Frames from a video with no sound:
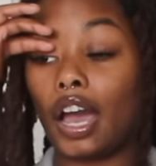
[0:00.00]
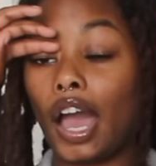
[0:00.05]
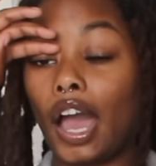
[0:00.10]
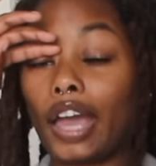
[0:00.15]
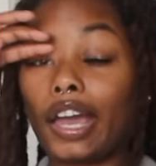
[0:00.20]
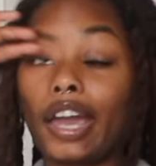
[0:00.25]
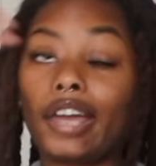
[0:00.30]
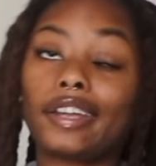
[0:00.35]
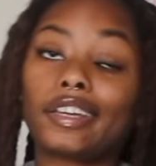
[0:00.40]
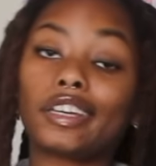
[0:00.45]

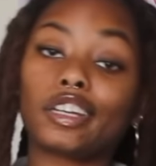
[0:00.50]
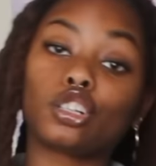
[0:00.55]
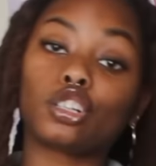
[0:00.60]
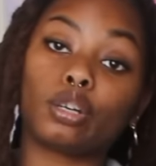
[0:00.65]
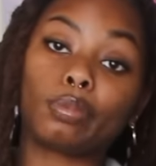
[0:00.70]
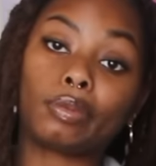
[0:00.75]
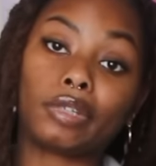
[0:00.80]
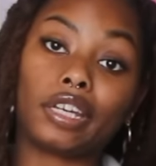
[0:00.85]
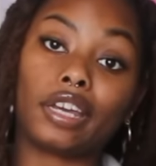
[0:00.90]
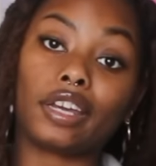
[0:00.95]
I got a good
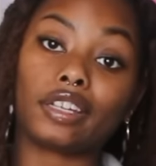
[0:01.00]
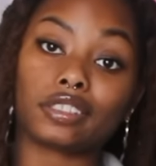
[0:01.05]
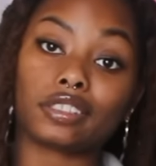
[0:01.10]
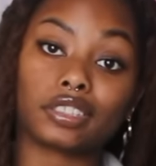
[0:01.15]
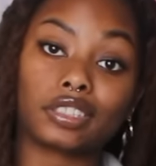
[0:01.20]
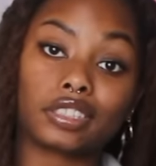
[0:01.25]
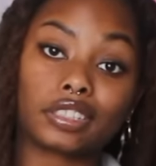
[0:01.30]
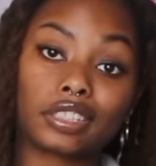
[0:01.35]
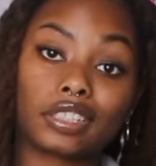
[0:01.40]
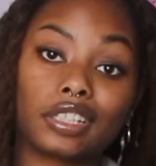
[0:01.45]
grip of the
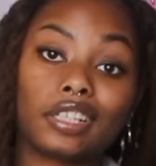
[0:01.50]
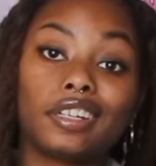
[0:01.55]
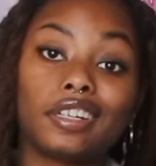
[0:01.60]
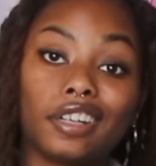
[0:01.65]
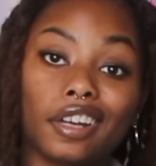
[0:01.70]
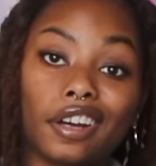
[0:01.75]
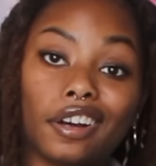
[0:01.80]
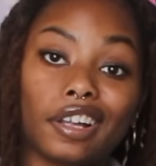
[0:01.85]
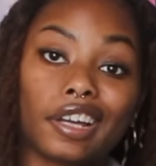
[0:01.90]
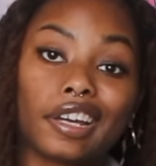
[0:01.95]
answers, you
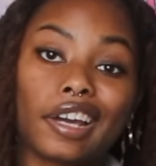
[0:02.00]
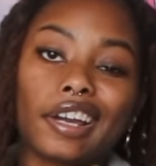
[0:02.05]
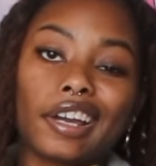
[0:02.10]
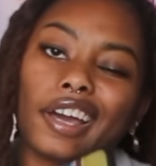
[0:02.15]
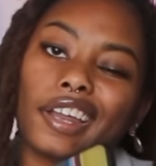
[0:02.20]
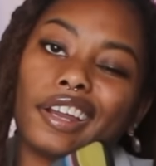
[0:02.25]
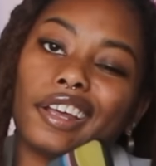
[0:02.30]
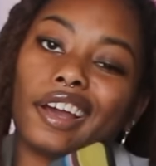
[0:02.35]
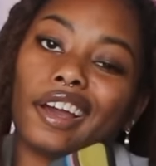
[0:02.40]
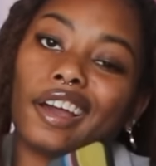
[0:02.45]
know, like, I
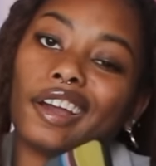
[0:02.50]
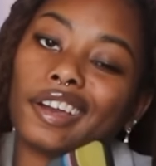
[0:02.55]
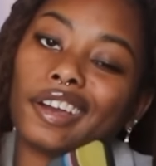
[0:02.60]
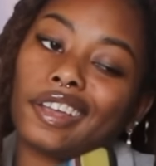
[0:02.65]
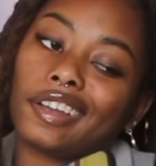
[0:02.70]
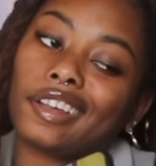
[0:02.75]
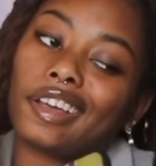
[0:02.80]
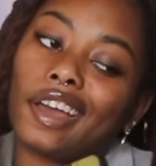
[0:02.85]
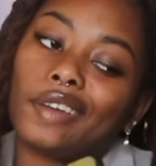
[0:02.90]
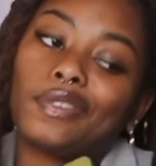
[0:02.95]

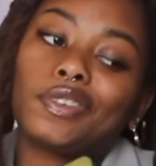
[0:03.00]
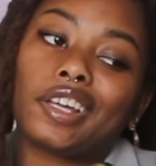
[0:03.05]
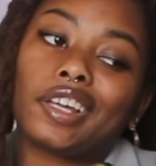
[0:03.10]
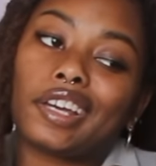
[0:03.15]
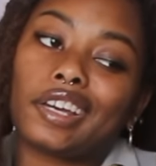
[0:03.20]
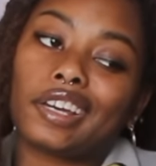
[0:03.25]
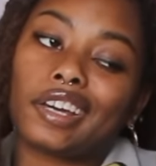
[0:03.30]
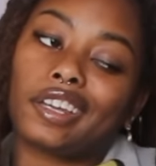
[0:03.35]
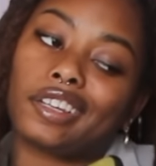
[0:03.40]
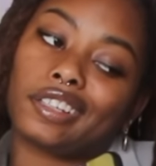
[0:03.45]
feel
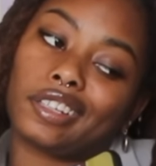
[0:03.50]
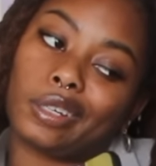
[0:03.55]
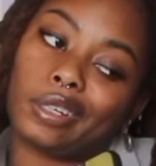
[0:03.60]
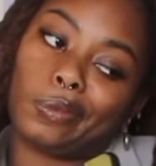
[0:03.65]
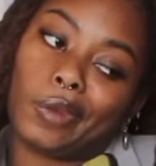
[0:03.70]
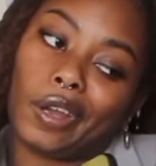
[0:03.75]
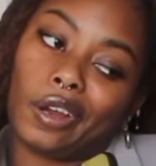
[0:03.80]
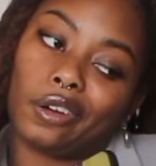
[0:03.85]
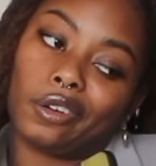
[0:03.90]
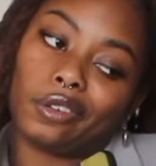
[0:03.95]
like I got a good
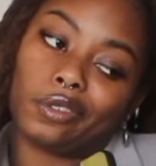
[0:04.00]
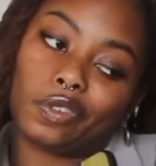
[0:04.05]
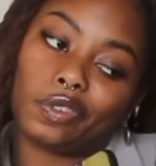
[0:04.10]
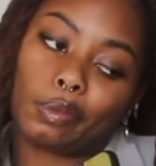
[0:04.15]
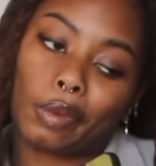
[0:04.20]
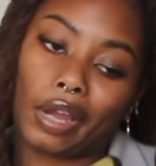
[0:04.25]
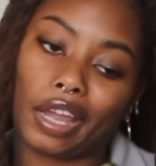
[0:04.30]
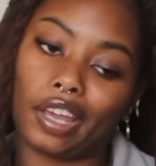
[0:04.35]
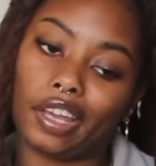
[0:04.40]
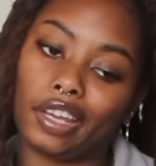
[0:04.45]
amount for
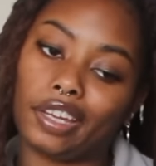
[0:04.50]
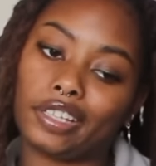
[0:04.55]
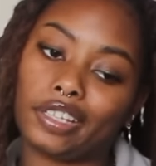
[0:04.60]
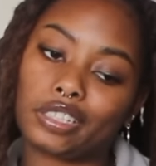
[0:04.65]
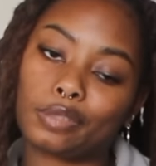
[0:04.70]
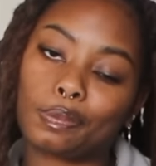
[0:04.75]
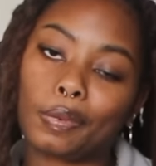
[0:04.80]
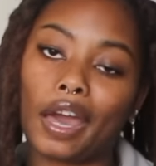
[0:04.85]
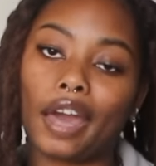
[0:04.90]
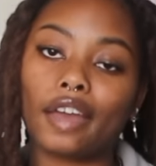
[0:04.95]
my
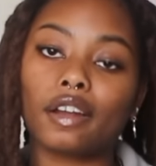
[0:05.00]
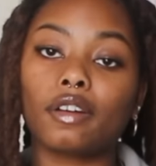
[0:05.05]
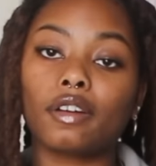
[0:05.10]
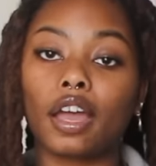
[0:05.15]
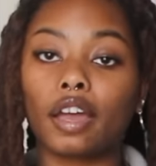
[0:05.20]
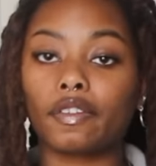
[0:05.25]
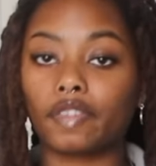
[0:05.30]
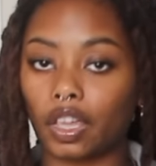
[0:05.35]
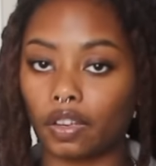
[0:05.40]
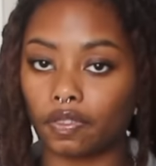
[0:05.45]
age, but I don't
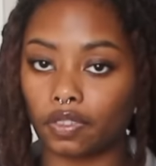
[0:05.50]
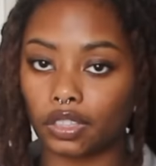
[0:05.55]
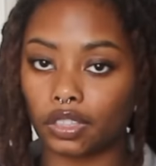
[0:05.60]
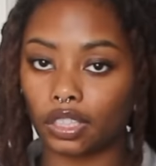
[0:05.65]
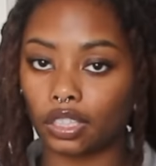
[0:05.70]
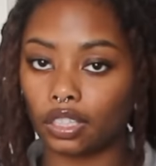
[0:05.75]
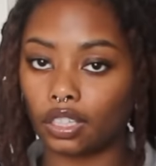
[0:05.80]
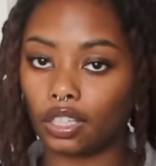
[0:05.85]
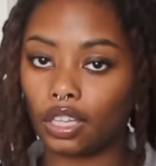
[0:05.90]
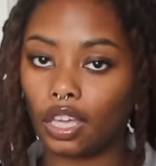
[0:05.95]
have
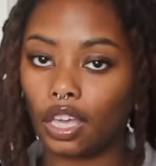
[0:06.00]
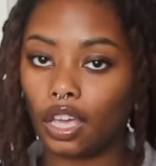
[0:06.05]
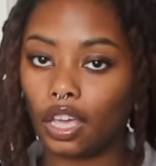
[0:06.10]
everything.